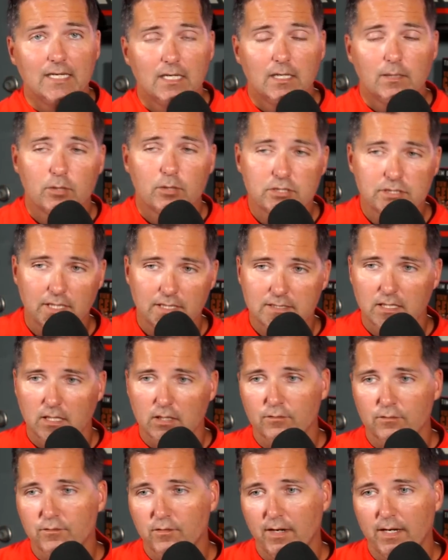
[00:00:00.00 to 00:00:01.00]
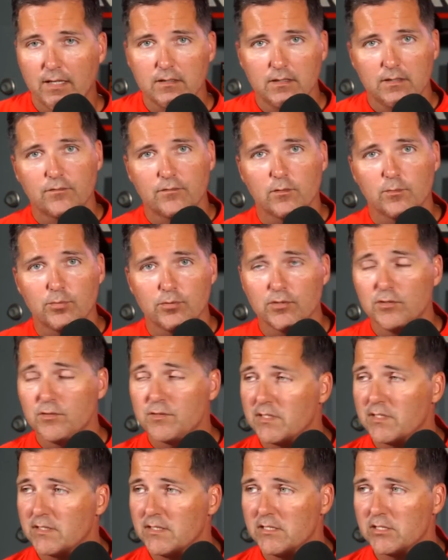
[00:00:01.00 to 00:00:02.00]
Appreciate Tucker Franklin for
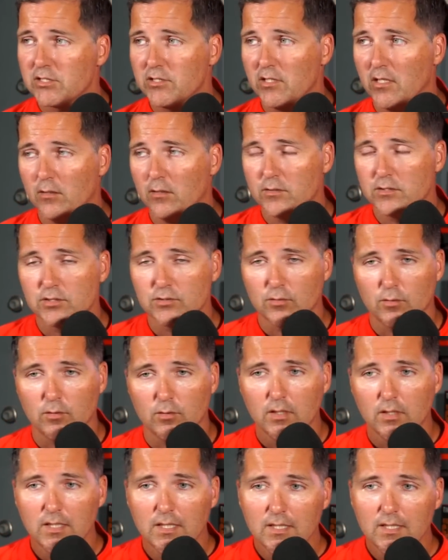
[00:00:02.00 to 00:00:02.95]
producing this show and Joel